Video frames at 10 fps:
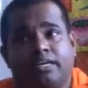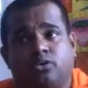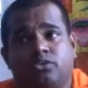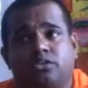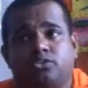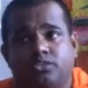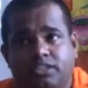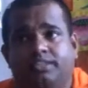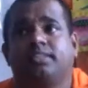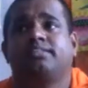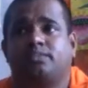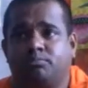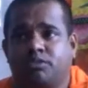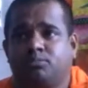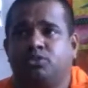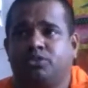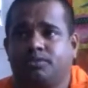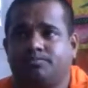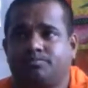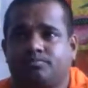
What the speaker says: according to the teachings of the Buddha,